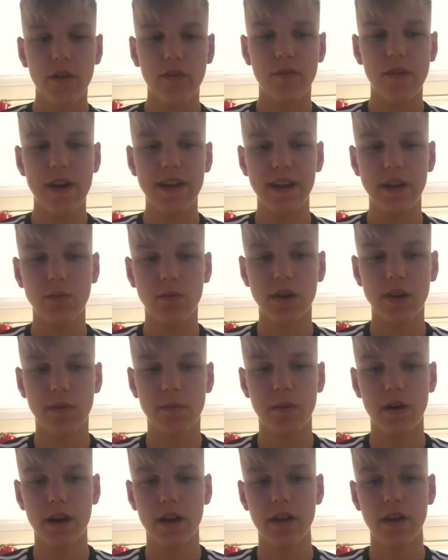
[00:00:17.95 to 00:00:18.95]
Freddie
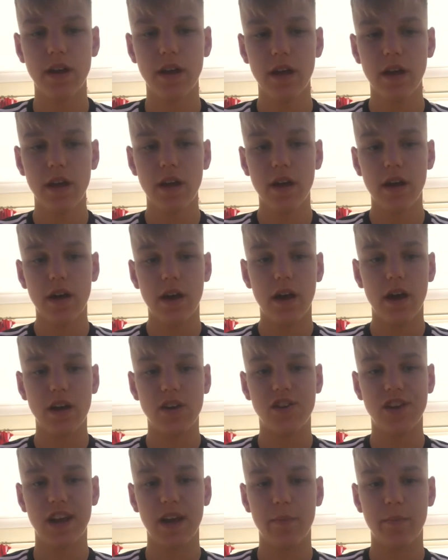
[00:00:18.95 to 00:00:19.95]
Woodman,
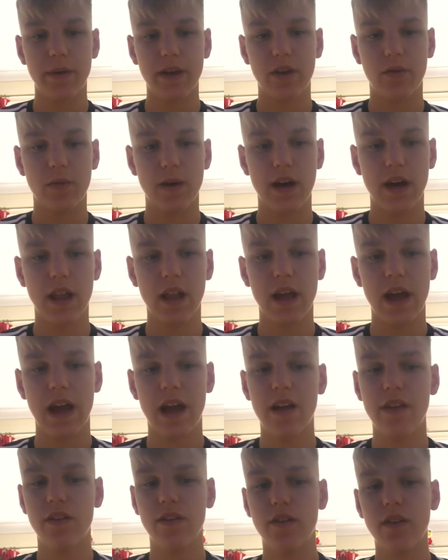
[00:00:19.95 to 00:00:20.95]
Jake Bidwell
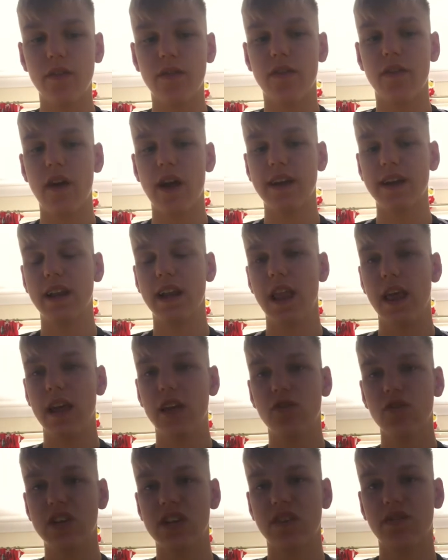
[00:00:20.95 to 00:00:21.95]
and finally
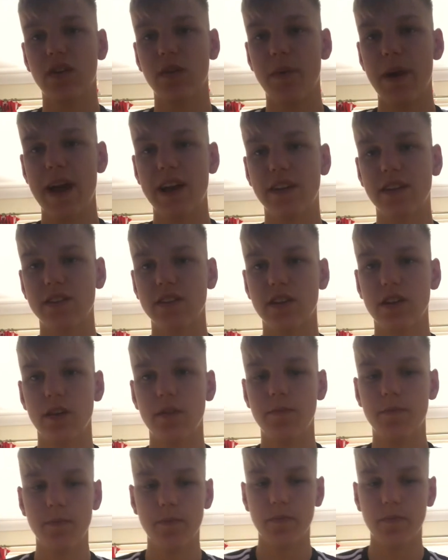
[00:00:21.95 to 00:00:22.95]
Christopher Pettersson.